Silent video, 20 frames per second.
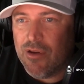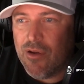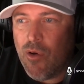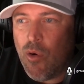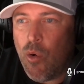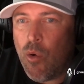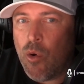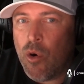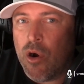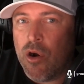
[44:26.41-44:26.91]

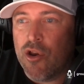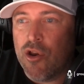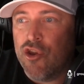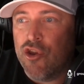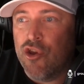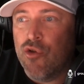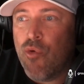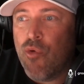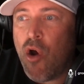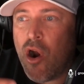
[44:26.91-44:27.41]
or
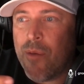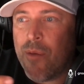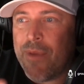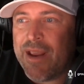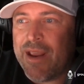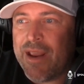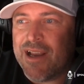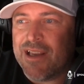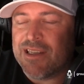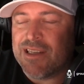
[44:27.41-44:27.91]
you are my
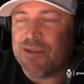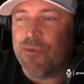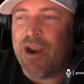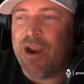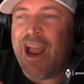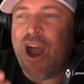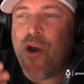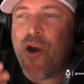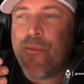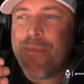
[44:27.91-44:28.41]
customer,
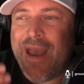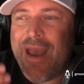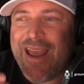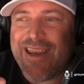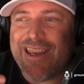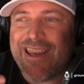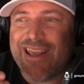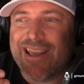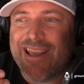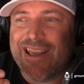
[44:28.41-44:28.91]
how
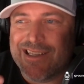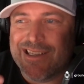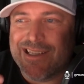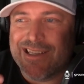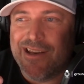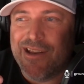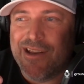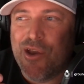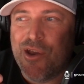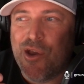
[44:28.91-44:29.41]
maddening is it
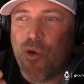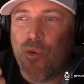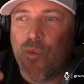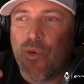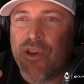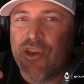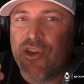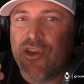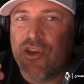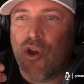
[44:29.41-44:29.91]
when
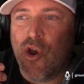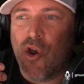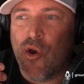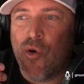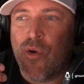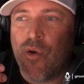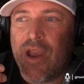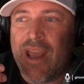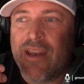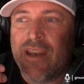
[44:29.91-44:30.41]
you go
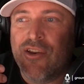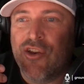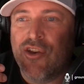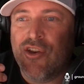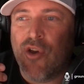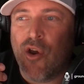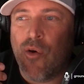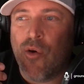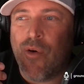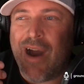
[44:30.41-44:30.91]
and you
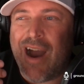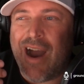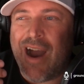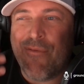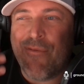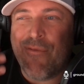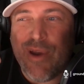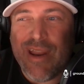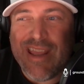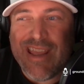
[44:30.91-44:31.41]
go, I've
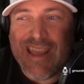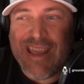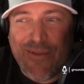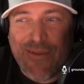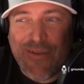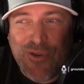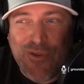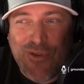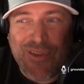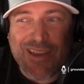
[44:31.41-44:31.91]
already given
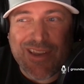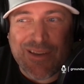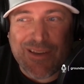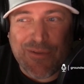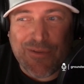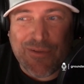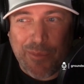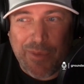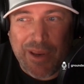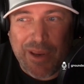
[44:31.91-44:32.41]
you this
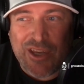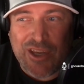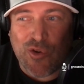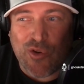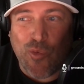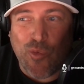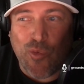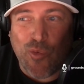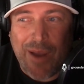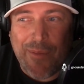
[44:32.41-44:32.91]
information.
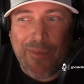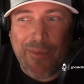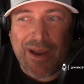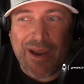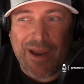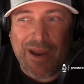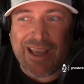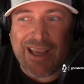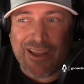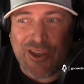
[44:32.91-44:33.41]
Why am I
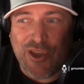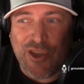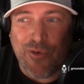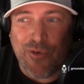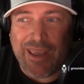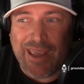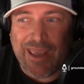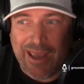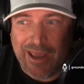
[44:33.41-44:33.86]
telling you again?